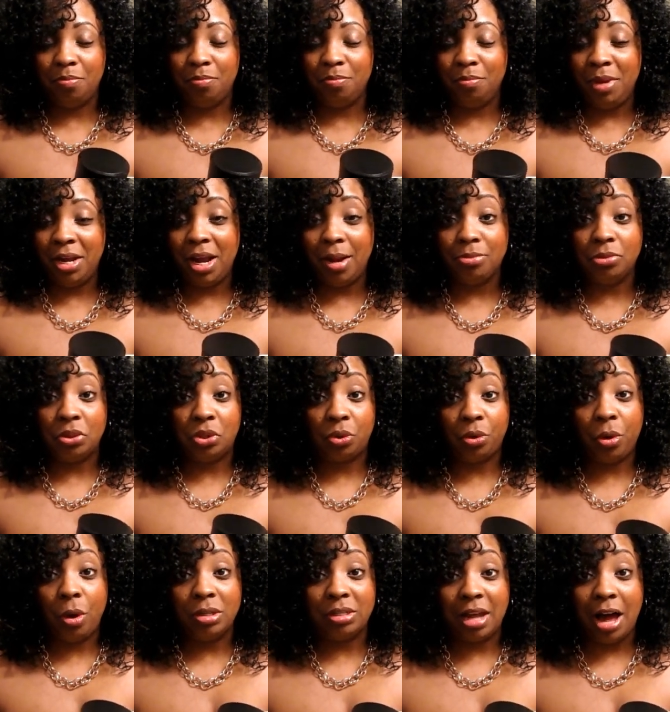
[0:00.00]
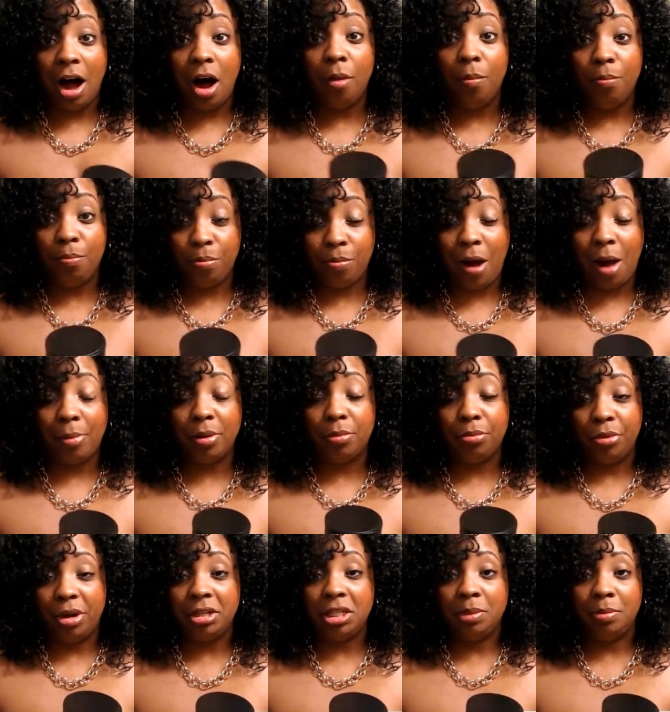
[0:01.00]
makeup tutorials I'll probably
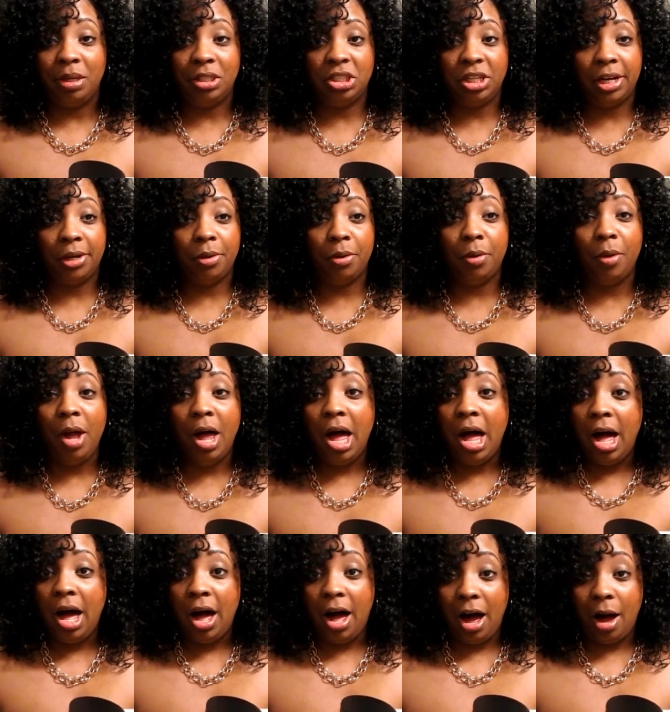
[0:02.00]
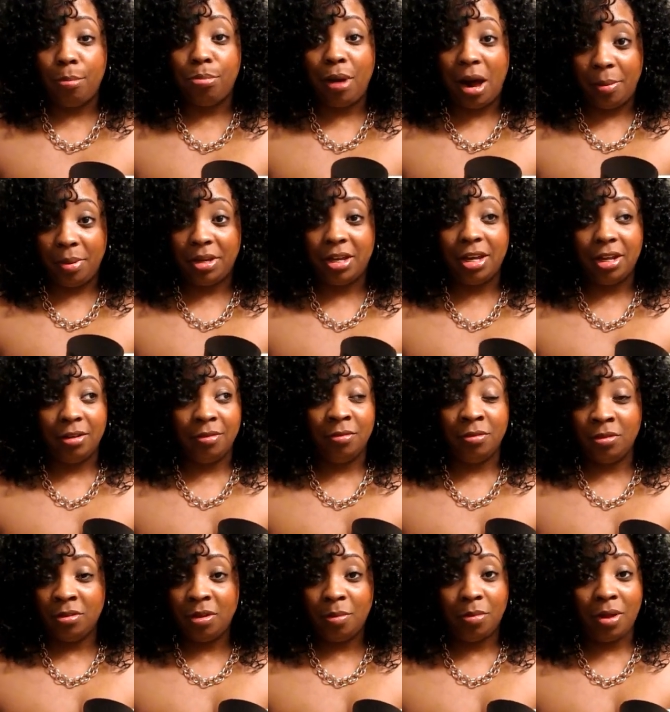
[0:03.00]
bring to my channel.
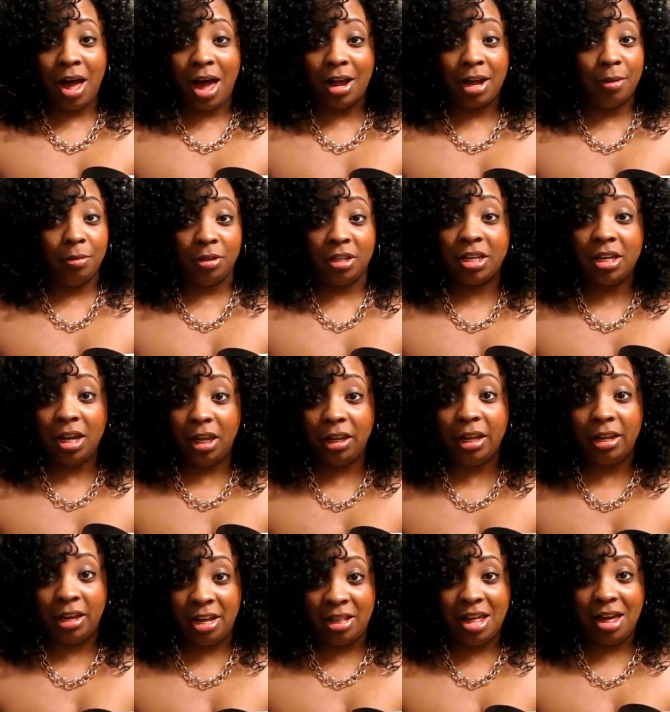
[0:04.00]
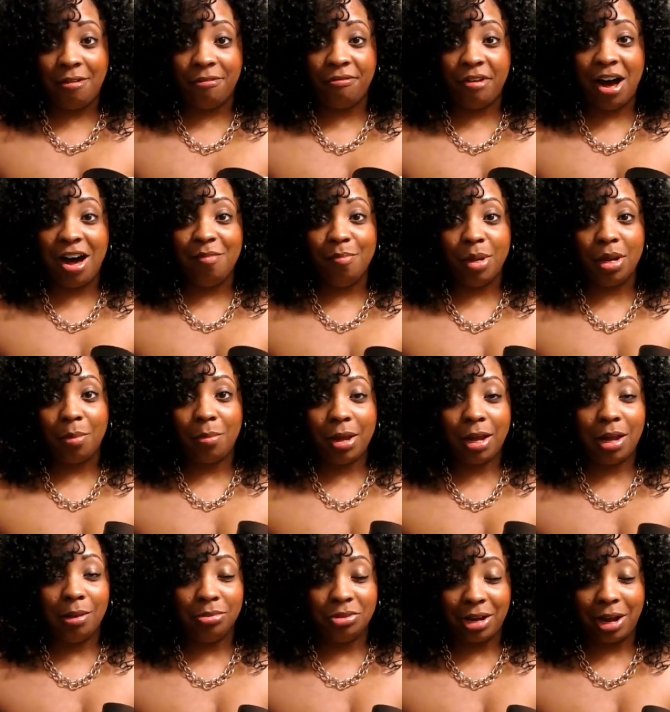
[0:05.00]
I can kill it in that 5-minute
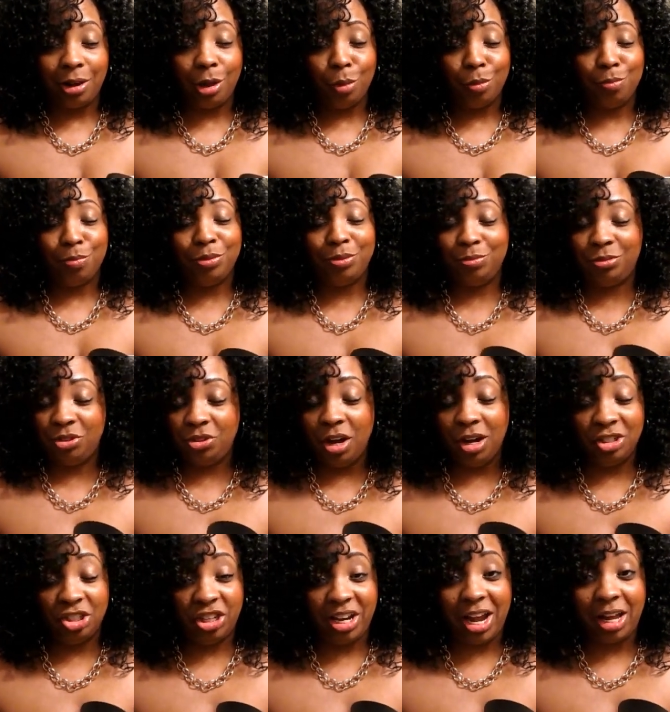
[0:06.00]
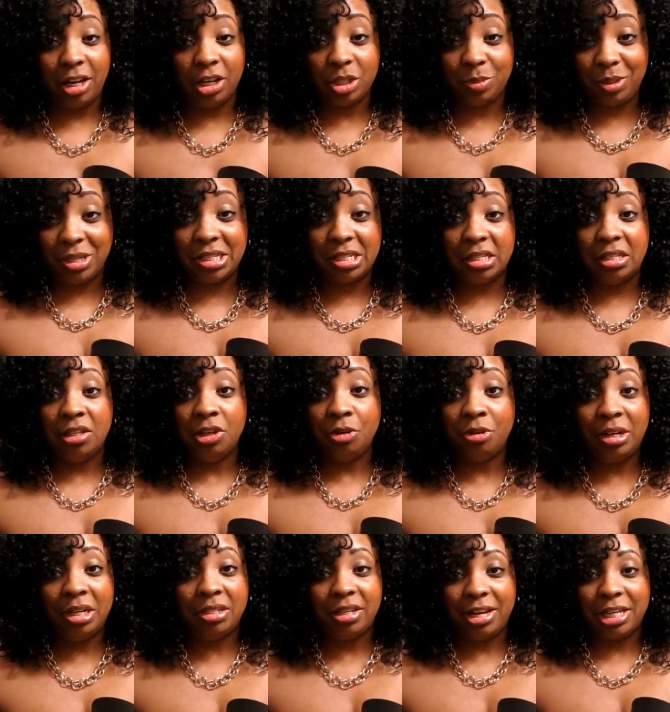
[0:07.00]
makeup challenge because it
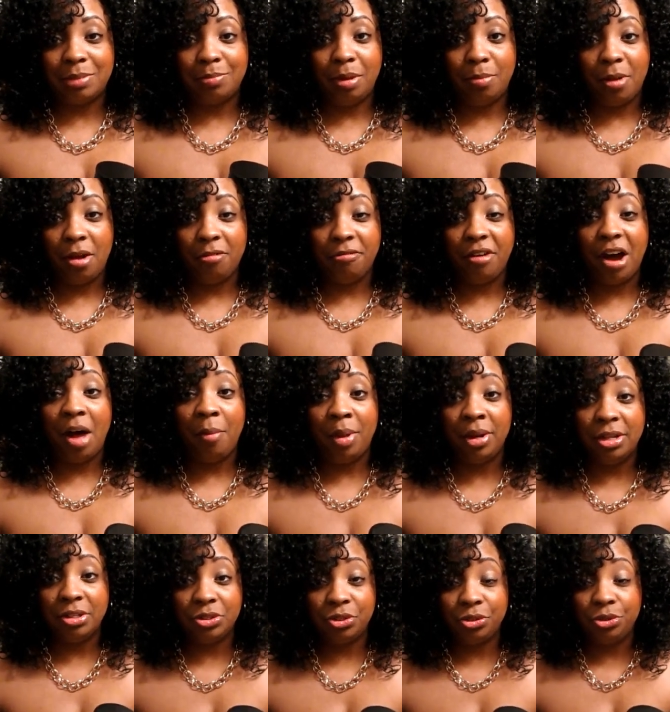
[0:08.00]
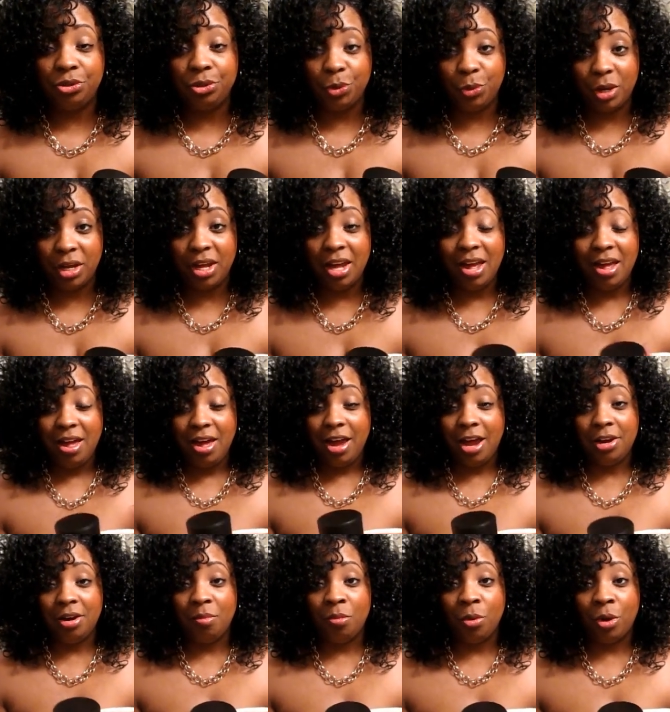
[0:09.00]
literally takes me about 5 minutes to do it
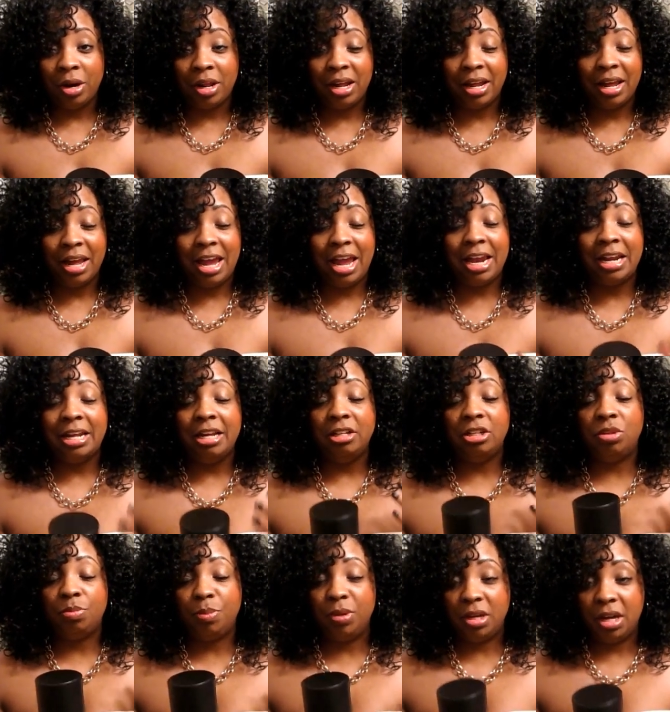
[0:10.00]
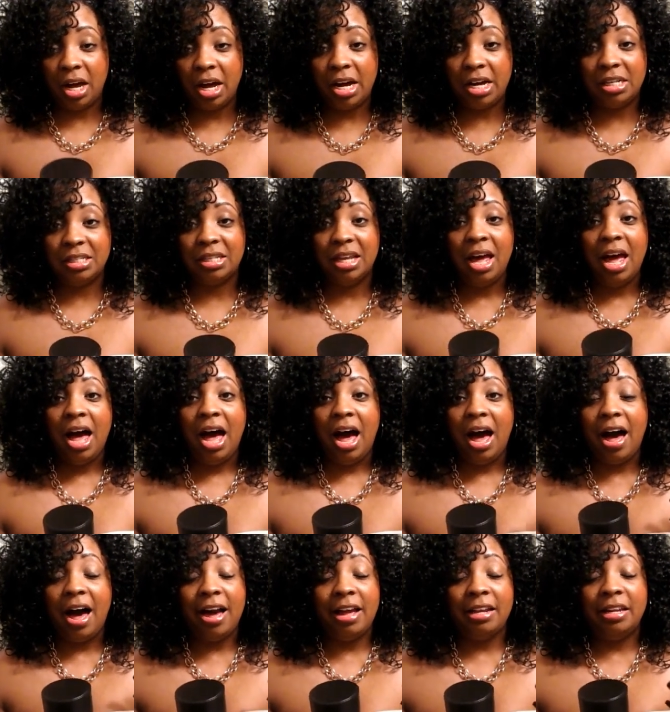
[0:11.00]
in the morning, and it's because
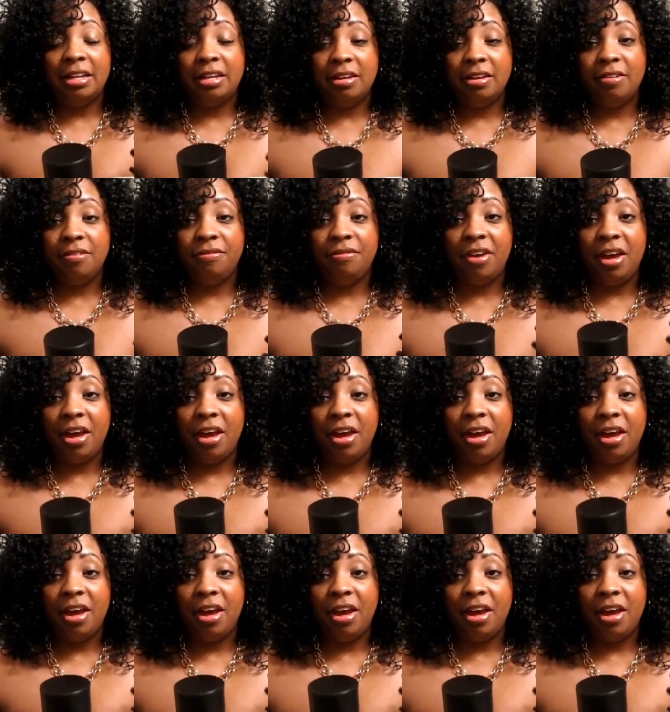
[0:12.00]
I live